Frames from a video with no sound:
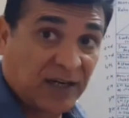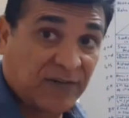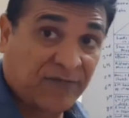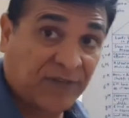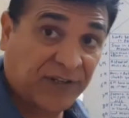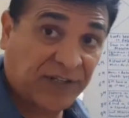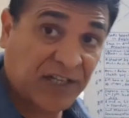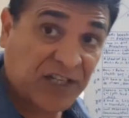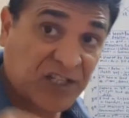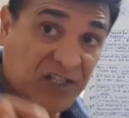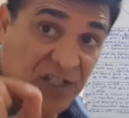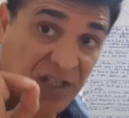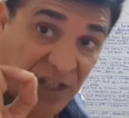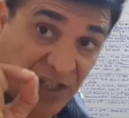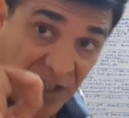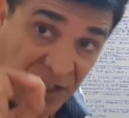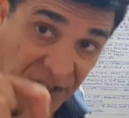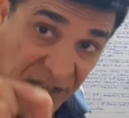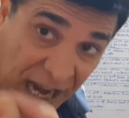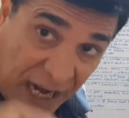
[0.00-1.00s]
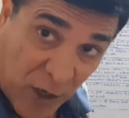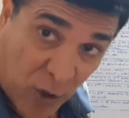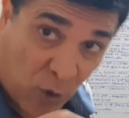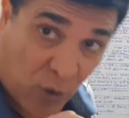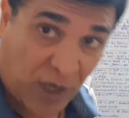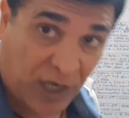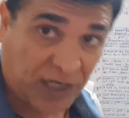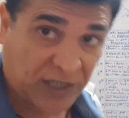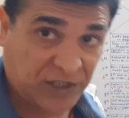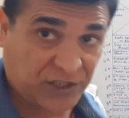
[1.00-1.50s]
if it is tarot
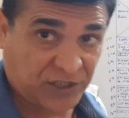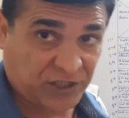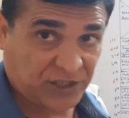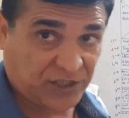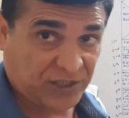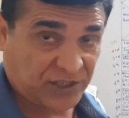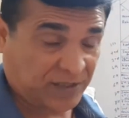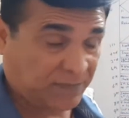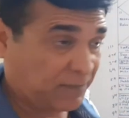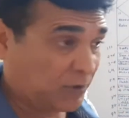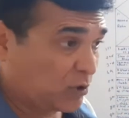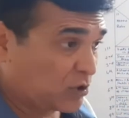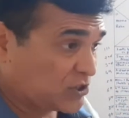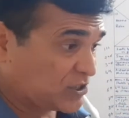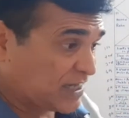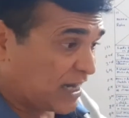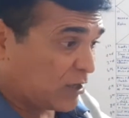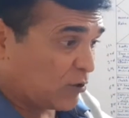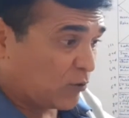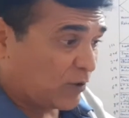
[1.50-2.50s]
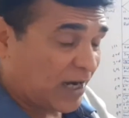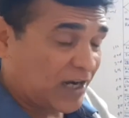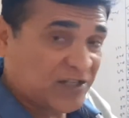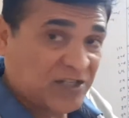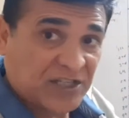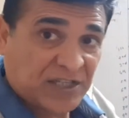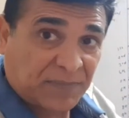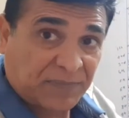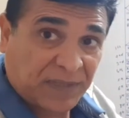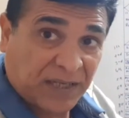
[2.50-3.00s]
cards, because tarot cards
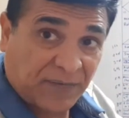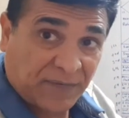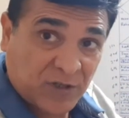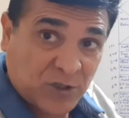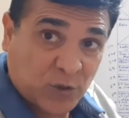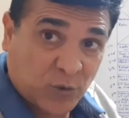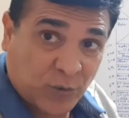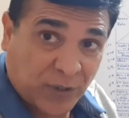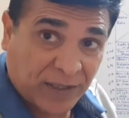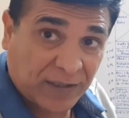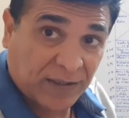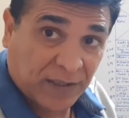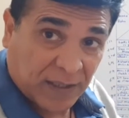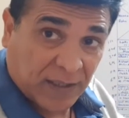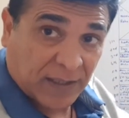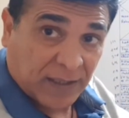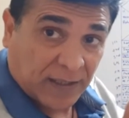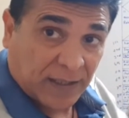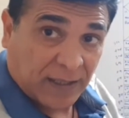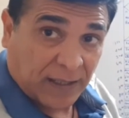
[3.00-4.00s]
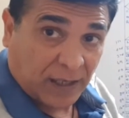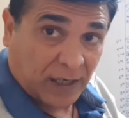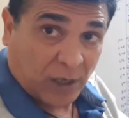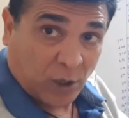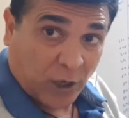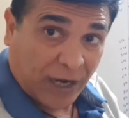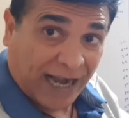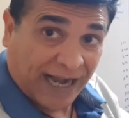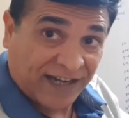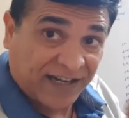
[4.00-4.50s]
is something which you can
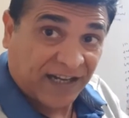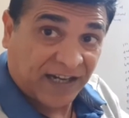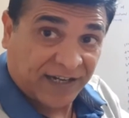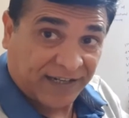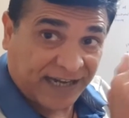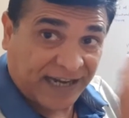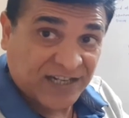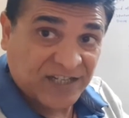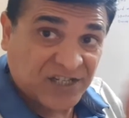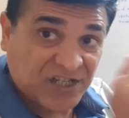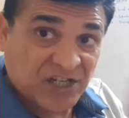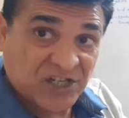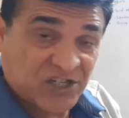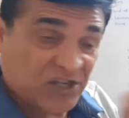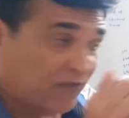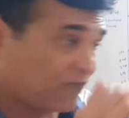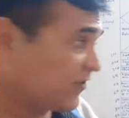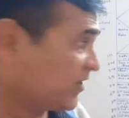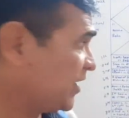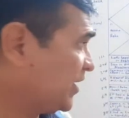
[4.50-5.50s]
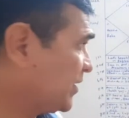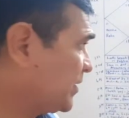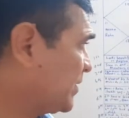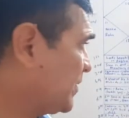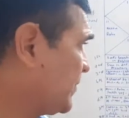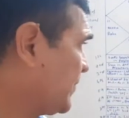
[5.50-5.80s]
handle it and shuffle it.